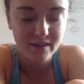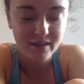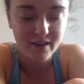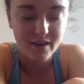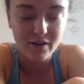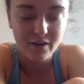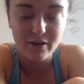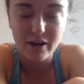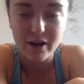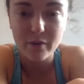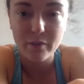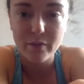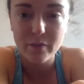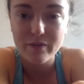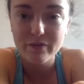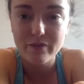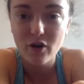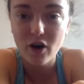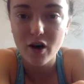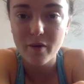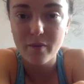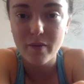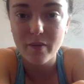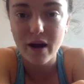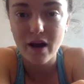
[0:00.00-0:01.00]
Right, we've
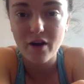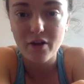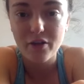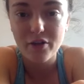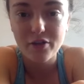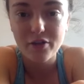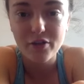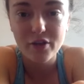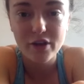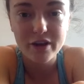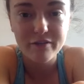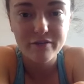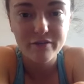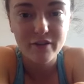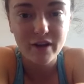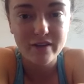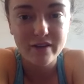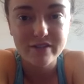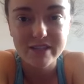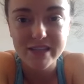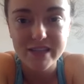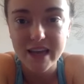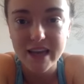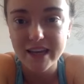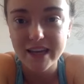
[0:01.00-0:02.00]
got about 35
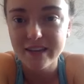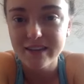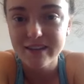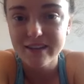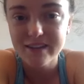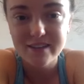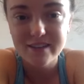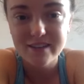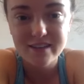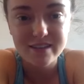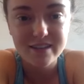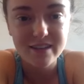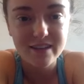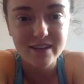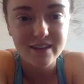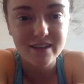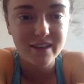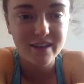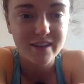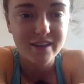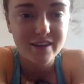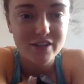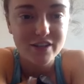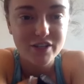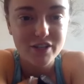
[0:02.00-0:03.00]
seconds
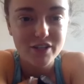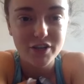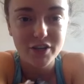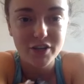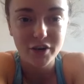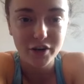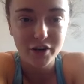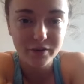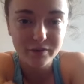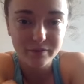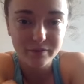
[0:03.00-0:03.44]
to go.